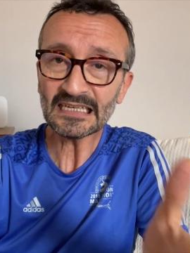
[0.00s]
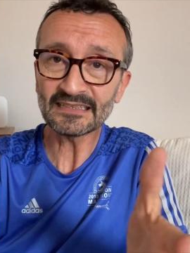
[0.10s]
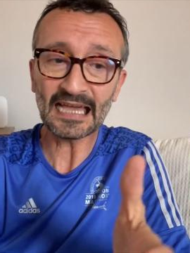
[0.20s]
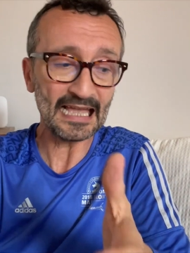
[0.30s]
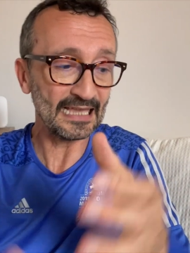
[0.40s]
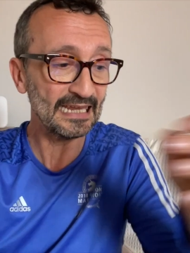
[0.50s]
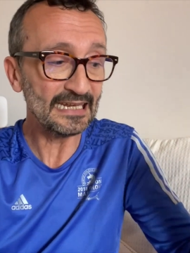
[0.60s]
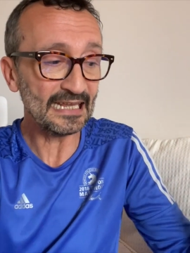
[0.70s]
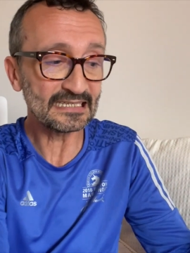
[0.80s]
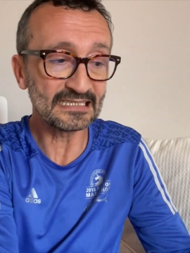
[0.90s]
That, in
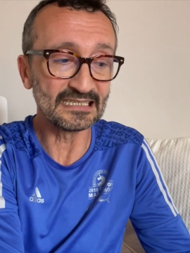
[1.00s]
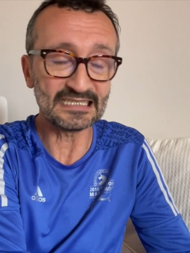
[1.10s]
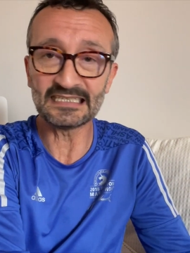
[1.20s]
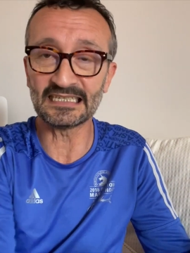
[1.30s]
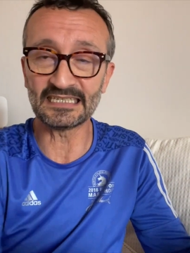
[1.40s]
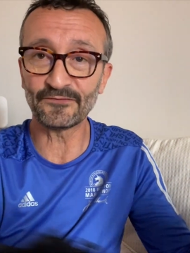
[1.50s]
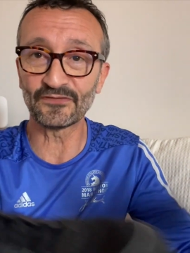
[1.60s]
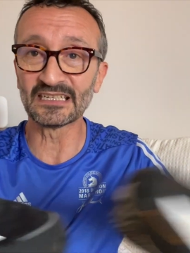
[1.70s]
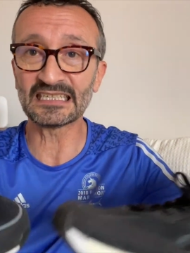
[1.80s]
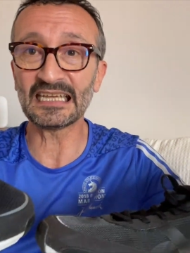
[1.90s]
essence, is the
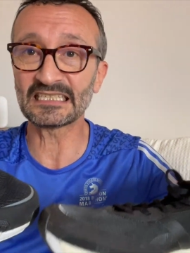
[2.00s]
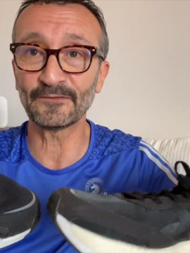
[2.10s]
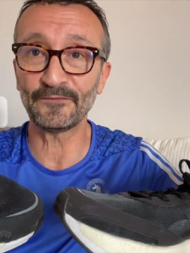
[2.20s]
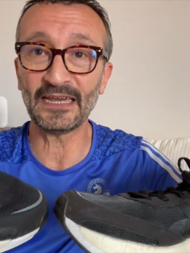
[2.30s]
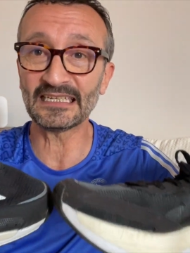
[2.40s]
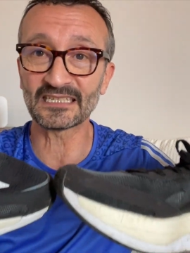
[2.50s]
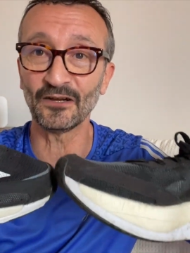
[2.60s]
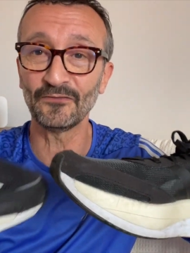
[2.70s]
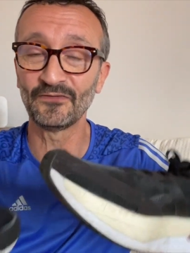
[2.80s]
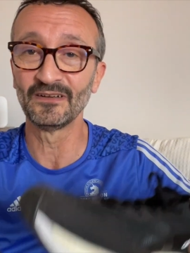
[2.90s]
difference. That's the
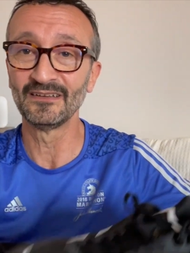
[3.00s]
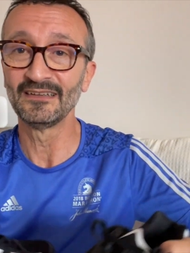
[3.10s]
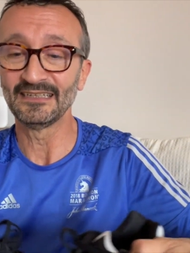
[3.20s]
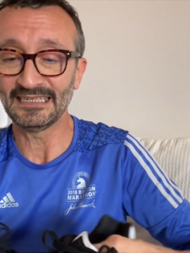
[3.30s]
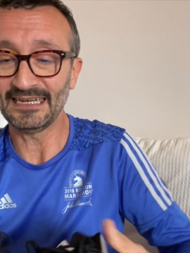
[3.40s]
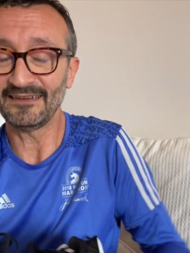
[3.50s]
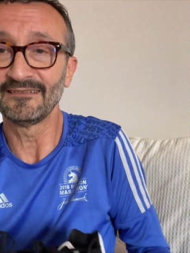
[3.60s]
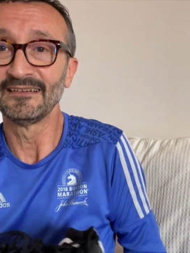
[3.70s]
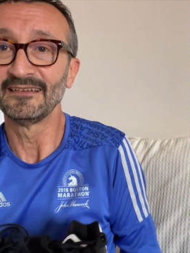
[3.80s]
face-off, yeah?